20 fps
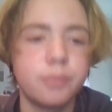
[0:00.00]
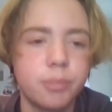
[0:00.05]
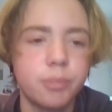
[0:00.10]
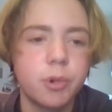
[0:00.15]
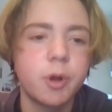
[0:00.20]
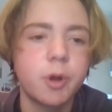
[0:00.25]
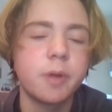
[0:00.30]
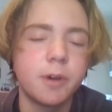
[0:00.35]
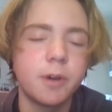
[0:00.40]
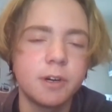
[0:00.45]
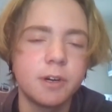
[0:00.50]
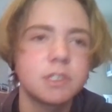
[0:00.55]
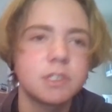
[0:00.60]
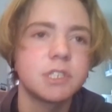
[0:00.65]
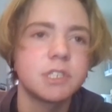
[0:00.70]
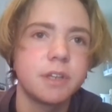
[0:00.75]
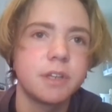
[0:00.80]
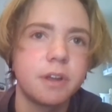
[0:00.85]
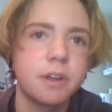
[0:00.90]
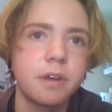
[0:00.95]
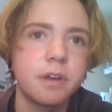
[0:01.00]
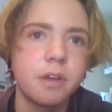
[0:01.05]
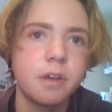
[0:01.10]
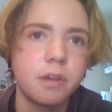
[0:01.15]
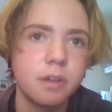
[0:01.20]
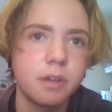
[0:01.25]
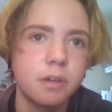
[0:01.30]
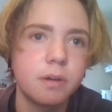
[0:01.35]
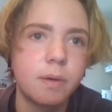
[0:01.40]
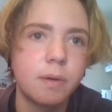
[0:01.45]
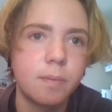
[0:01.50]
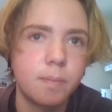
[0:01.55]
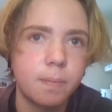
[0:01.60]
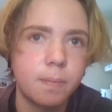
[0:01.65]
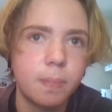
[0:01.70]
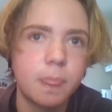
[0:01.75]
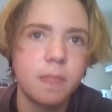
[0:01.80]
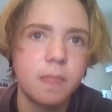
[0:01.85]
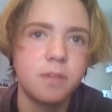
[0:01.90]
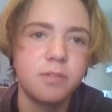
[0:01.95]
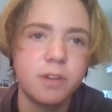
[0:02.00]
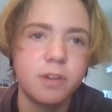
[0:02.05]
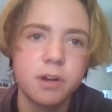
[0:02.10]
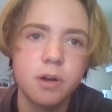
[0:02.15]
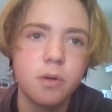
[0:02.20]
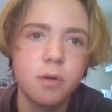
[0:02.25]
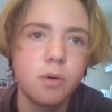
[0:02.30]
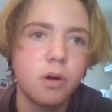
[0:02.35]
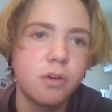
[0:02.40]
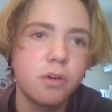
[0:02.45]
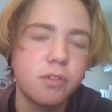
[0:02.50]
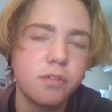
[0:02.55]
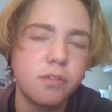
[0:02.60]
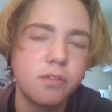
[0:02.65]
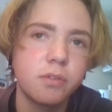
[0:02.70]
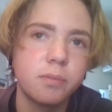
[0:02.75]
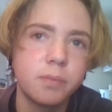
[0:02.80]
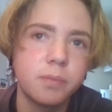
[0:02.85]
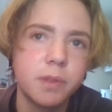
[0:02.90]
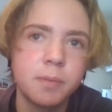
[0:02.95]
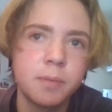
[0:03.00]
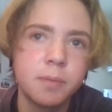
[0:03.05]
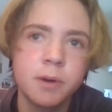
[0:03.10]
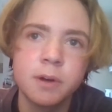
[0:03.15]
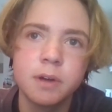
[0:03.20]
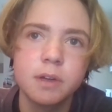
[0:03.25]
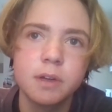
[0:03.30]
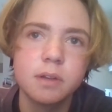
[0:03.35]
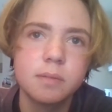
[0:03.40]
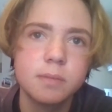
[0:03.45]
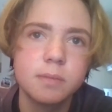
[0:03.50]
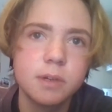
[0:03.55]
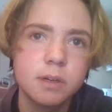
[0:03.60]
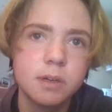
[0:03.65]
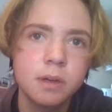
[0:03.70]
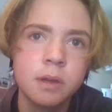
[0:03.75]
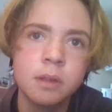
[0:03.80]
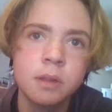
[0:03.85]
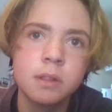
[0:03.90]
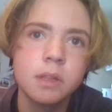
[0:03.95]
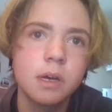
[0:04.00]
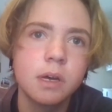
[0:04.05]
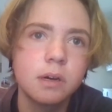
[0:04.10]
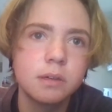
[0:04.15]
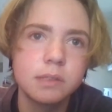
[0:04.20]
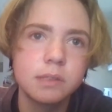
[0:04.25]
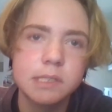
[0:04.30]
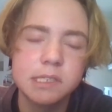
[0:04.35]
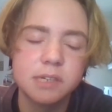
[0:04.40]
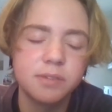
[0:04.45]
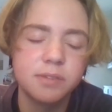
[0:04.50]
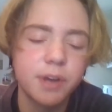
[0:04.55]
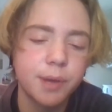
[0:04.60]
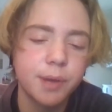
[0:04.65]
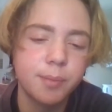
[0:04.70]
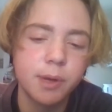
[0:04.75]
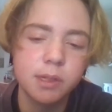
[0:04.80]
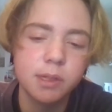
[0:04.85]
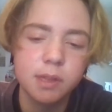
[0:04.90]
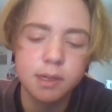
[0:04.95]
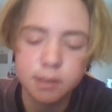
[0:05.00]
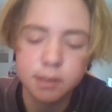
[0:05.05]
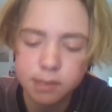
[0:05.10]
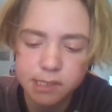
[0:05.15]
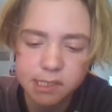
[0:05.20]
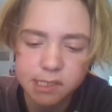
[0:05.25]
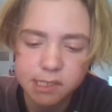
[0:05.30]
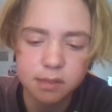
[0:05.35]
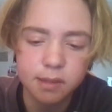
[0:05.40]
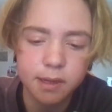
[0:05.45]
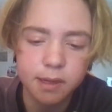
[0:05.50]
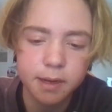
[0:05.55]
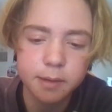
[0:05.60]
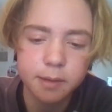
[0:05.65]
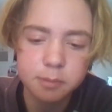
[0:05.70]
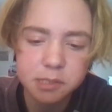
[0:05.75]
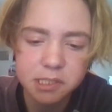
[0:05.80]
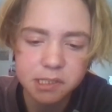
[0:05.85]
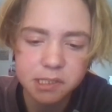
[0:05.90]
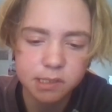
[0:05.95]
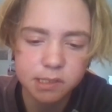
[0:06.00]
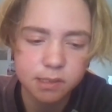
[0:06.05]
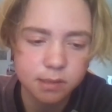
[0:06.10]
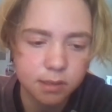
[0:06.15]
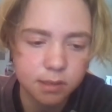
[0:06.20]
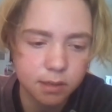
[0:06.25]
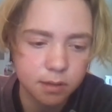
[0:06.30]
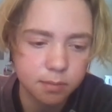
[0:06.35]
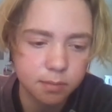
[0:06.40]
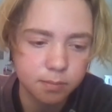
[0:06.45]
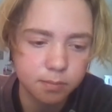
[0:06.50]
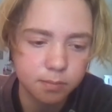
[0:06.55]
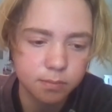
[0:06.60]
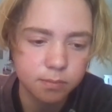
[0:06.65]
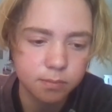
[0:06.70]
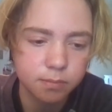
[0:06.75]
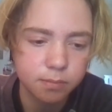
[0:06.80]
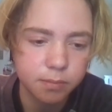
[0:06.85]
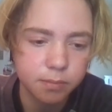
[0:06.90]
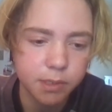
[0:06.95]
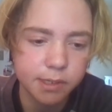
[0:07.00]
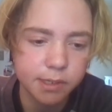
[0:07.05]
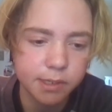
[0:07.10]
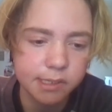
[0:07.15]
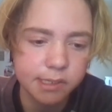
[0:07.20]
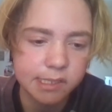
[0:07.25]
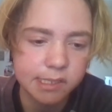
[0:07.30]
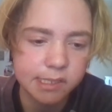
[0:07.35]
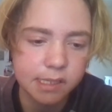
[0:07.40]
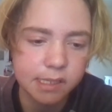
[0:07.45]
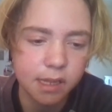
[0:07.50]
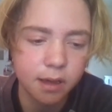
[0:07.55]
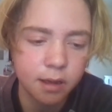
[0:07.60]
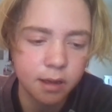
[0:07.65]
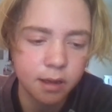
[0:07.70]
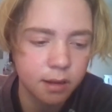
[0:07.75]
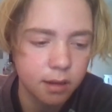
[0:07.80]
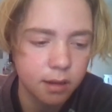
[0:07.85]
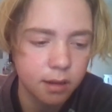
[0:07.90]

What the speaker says: Pretty much, yeah, yeah. If I go off of them, then my lungs, I've had my lungs collapse because of that.